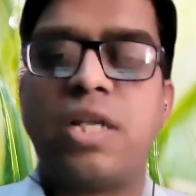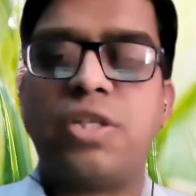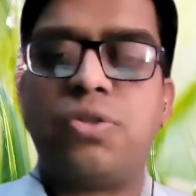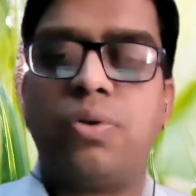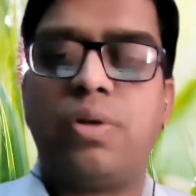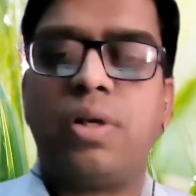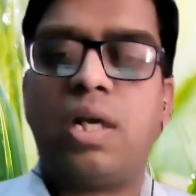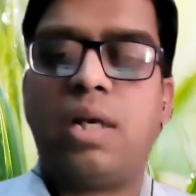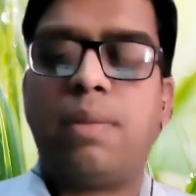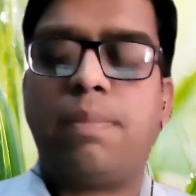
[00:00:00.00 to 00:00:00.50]

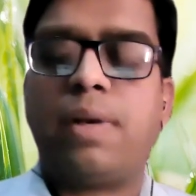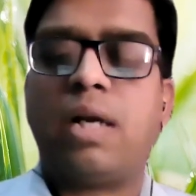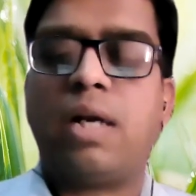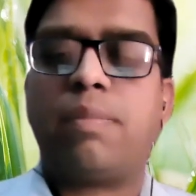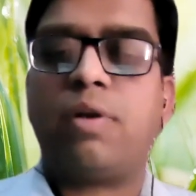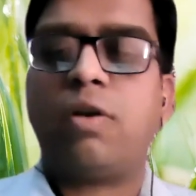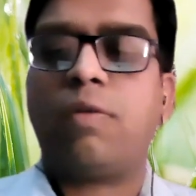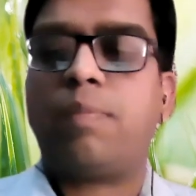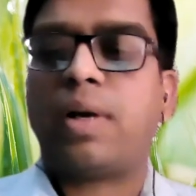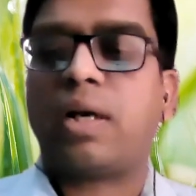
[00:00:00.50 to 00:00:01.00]
HOD,
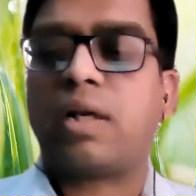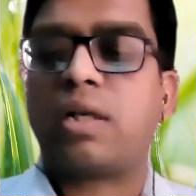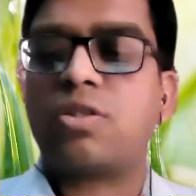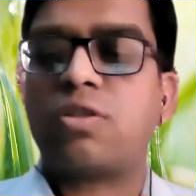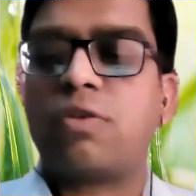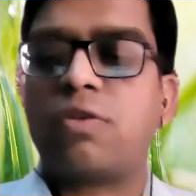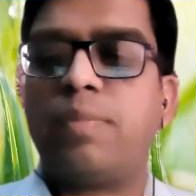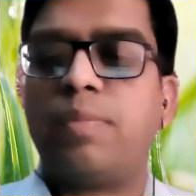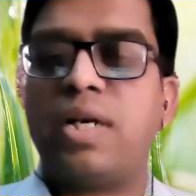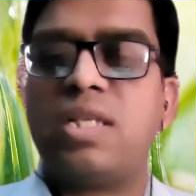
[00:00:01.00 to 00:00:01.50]
Department of Practice
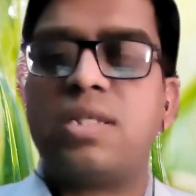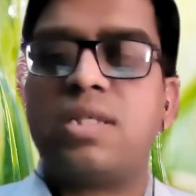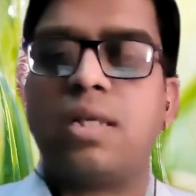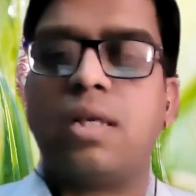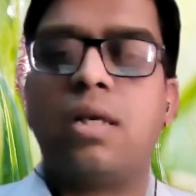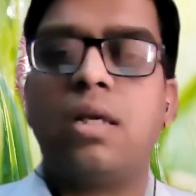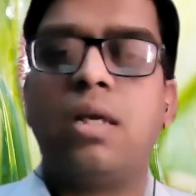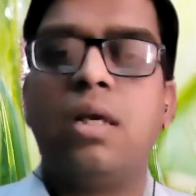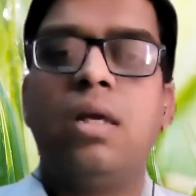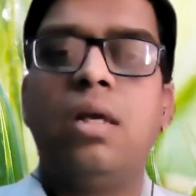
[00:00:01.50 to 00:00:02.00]
of
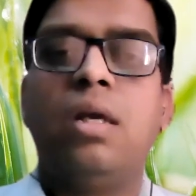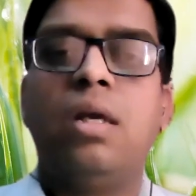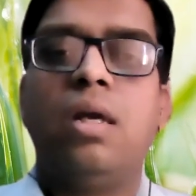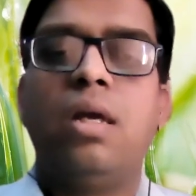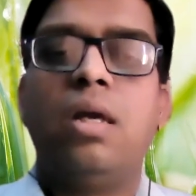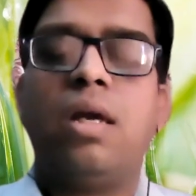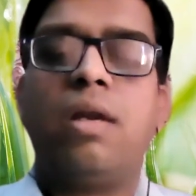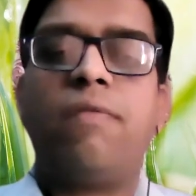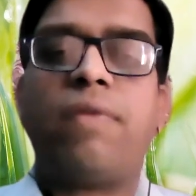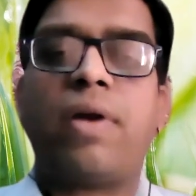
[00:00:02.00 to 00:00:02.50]
Medicine
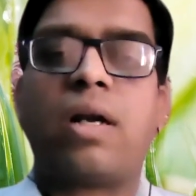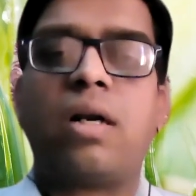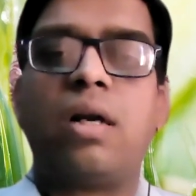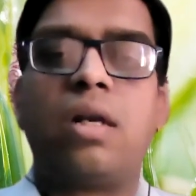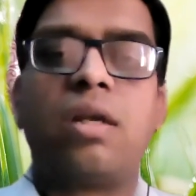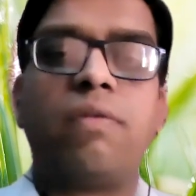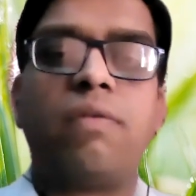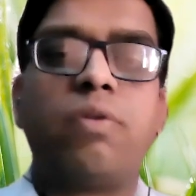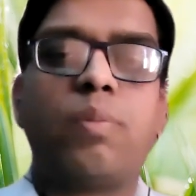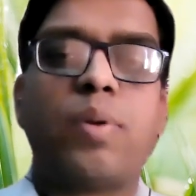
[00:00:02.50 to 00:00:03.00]
and
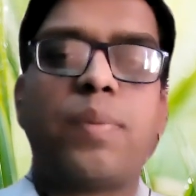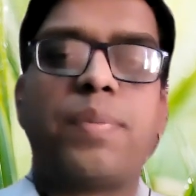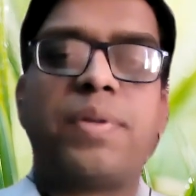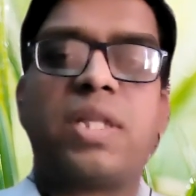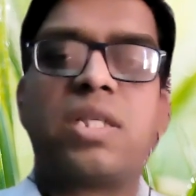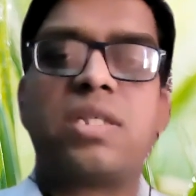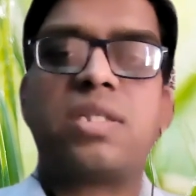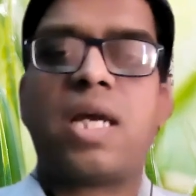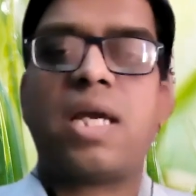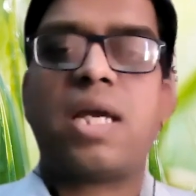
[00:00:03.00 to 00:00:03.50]
Faculty of
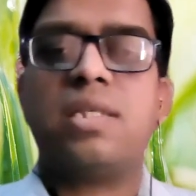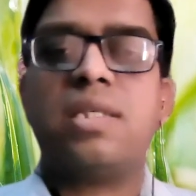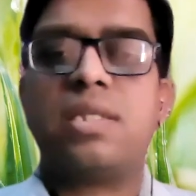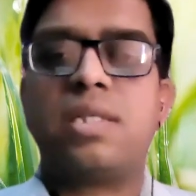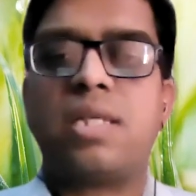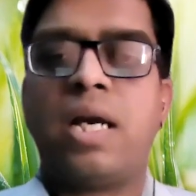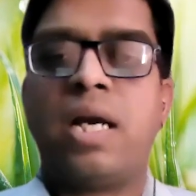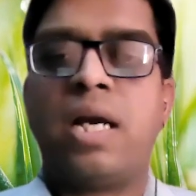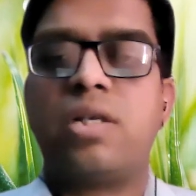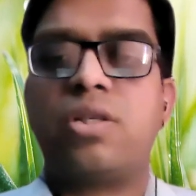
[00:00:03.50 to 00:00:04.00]
Homeopathic
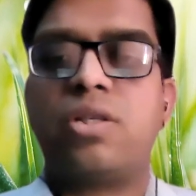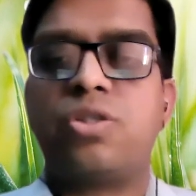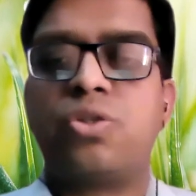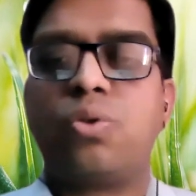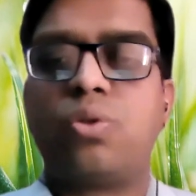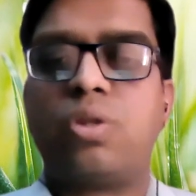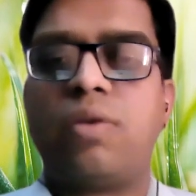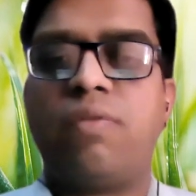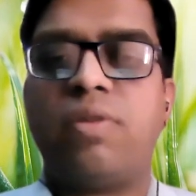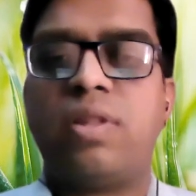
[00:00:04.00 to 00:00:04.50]
Science at
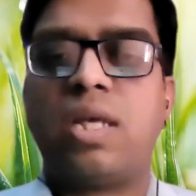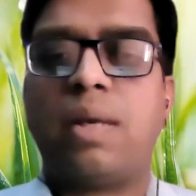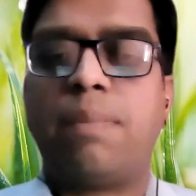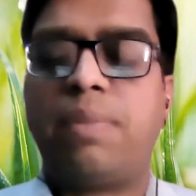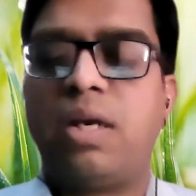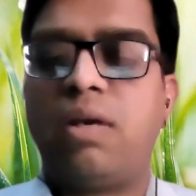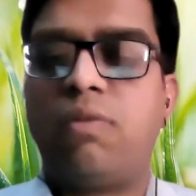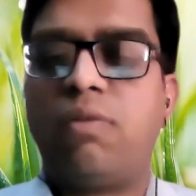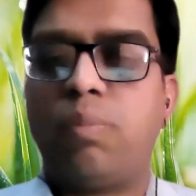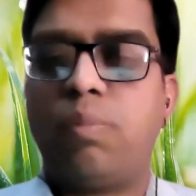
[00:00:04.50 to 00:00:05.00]
JAYOTI
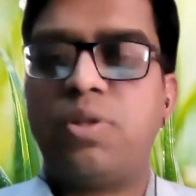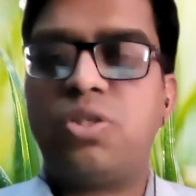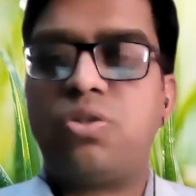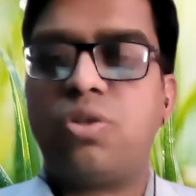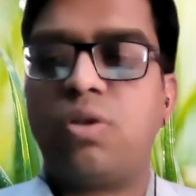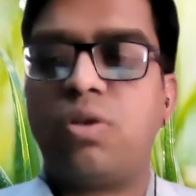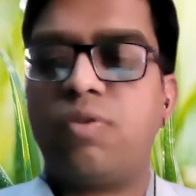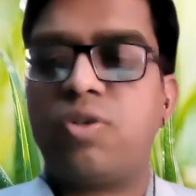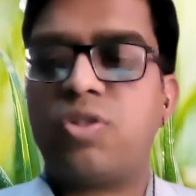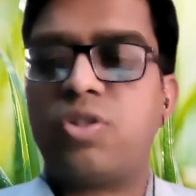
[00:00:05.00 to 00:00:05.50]
VIDYAPEETH Women's
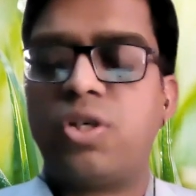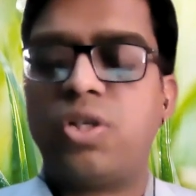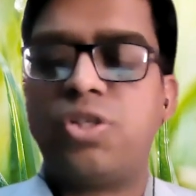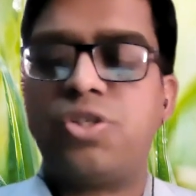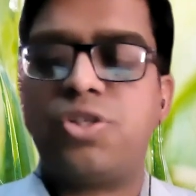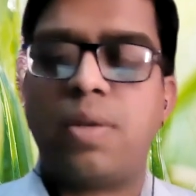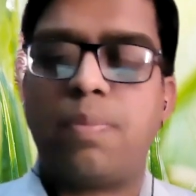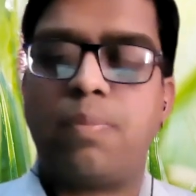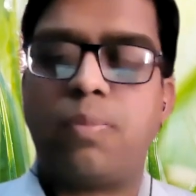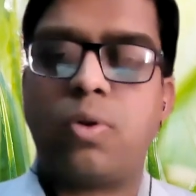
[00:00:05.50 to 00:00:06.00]
University,
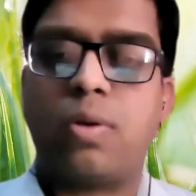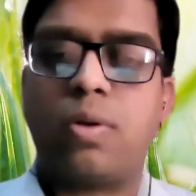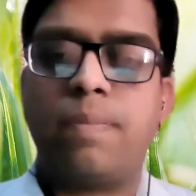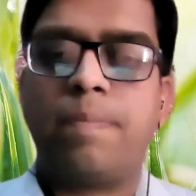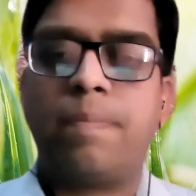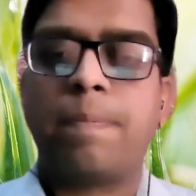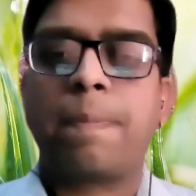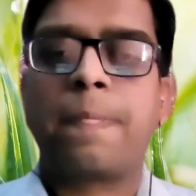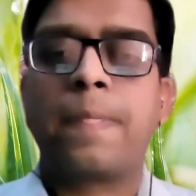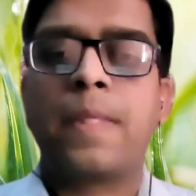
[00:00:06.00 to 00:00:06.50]
Jaipur.
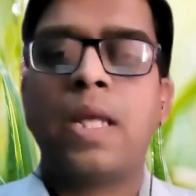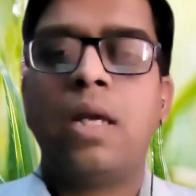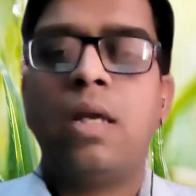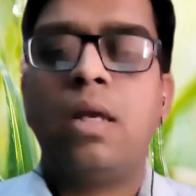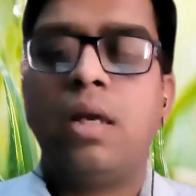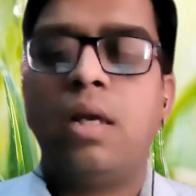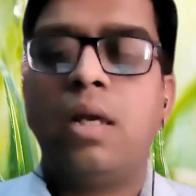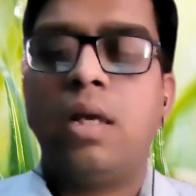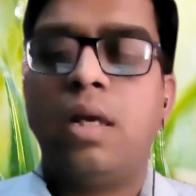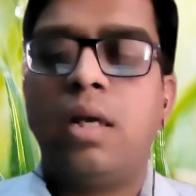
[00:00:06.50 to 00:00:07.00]

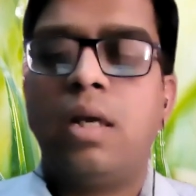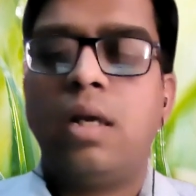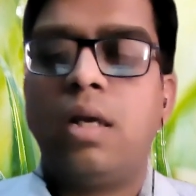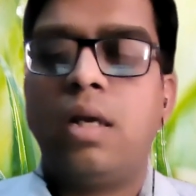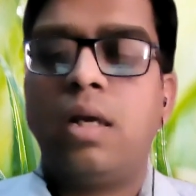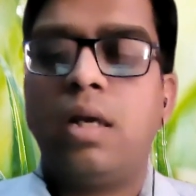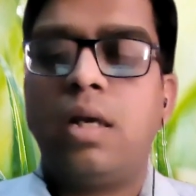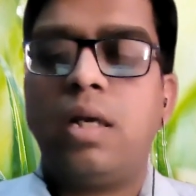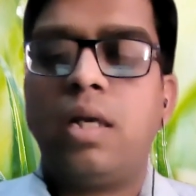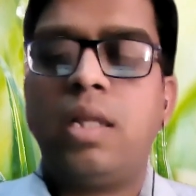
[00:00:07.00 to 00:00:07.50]

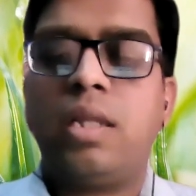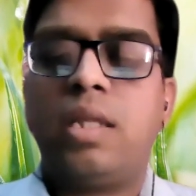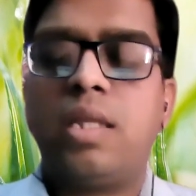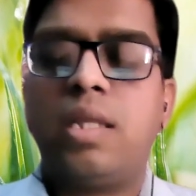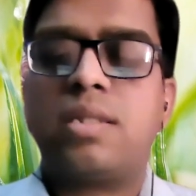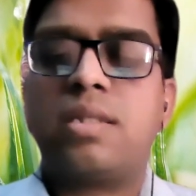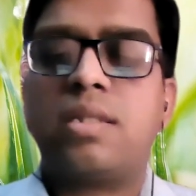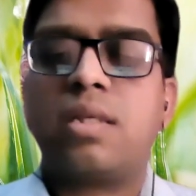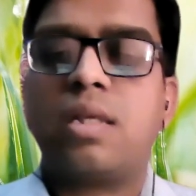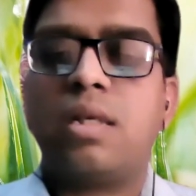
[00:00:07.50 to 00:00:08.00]
In
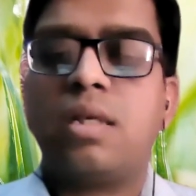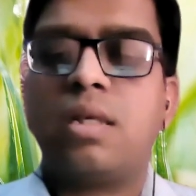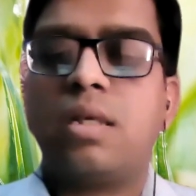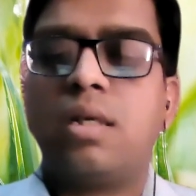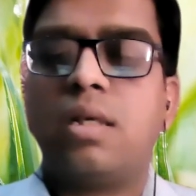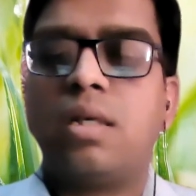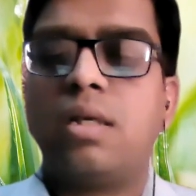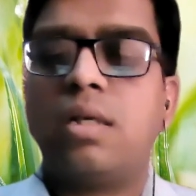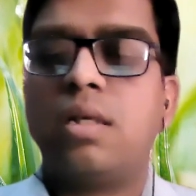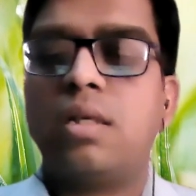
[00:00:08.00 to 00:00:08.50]
this
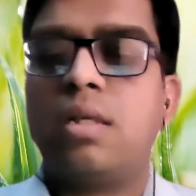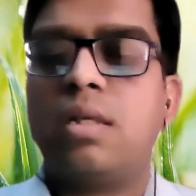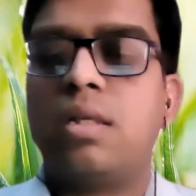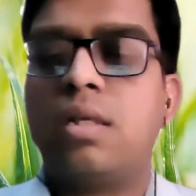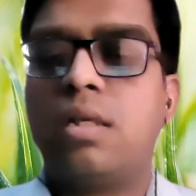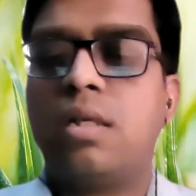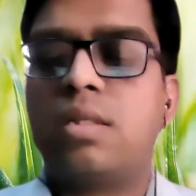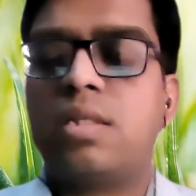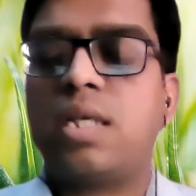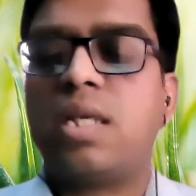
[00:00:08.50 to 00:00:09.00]

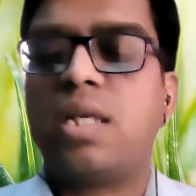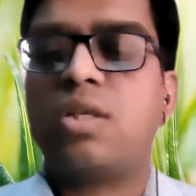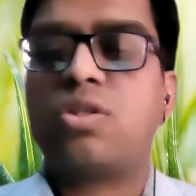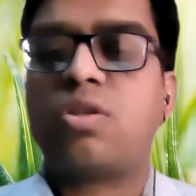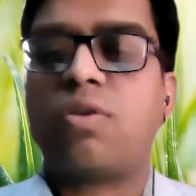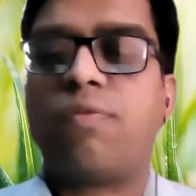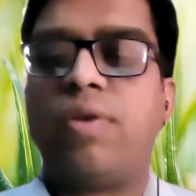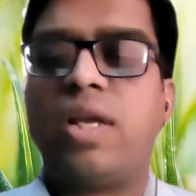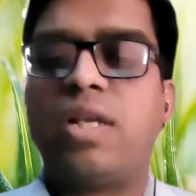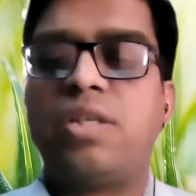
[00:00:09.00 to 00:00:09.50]
series
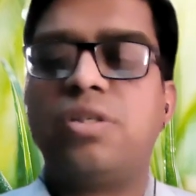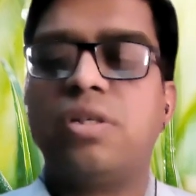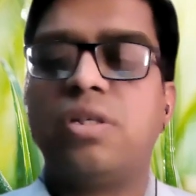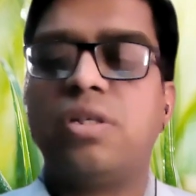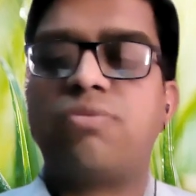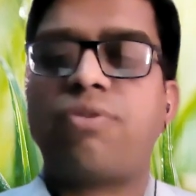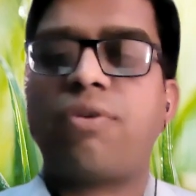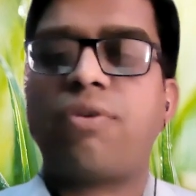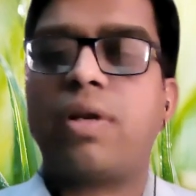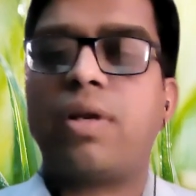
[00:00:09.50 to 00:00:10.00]
of
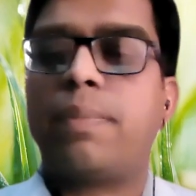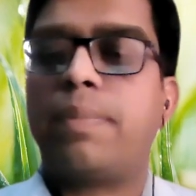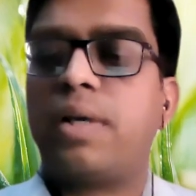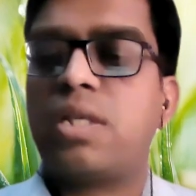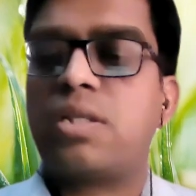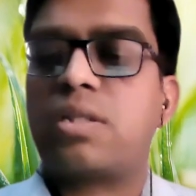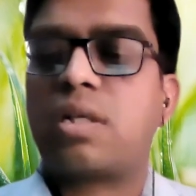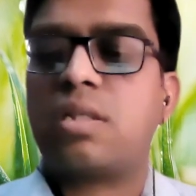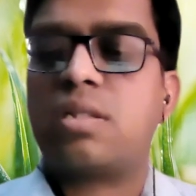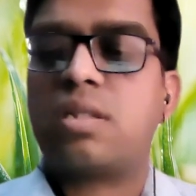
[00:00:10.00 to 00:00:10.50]
lectures, we will be
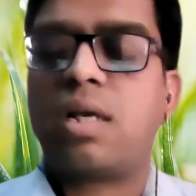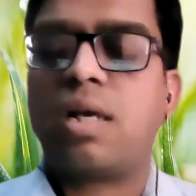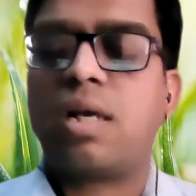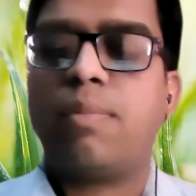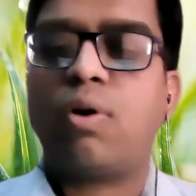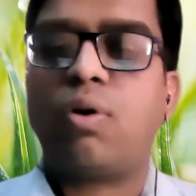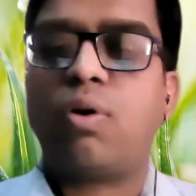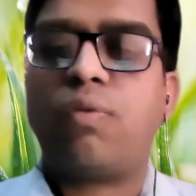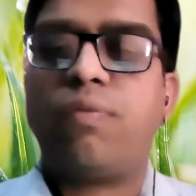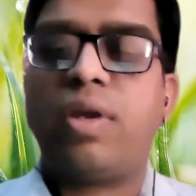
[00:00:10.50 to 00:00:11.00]
discussing
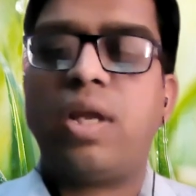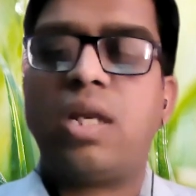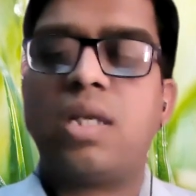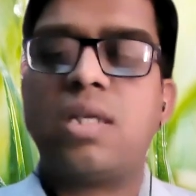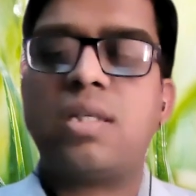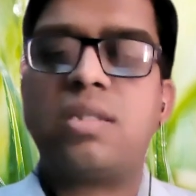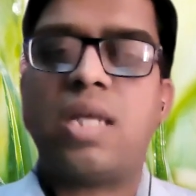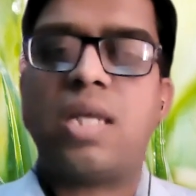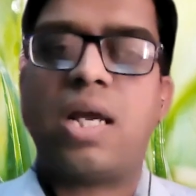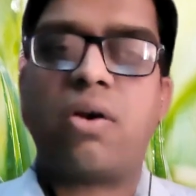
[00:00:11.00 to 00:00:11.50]
about
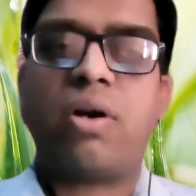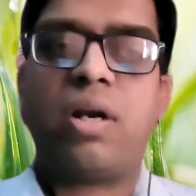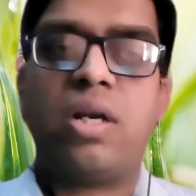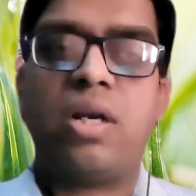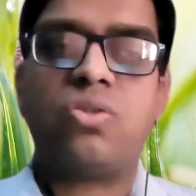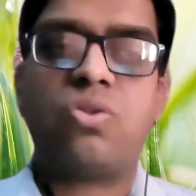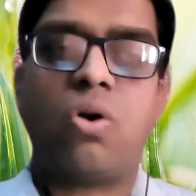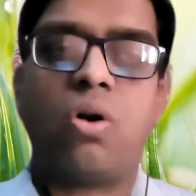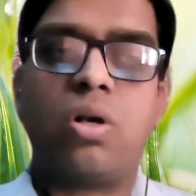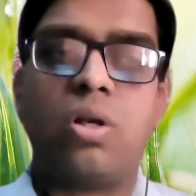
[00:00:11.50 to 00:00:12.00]
various thyroid
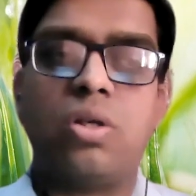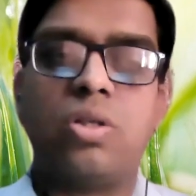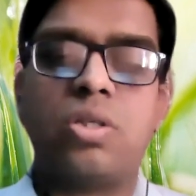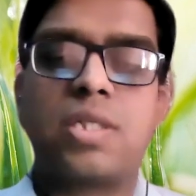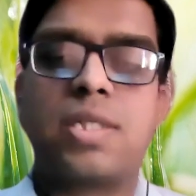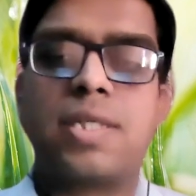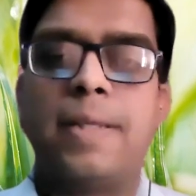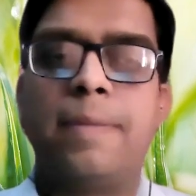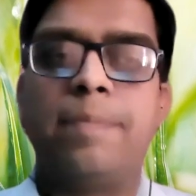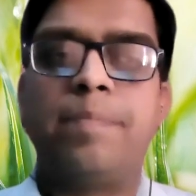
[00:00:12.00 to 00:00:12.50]

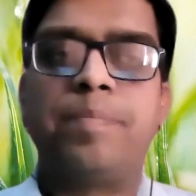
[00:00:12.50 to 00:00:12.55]
disorders.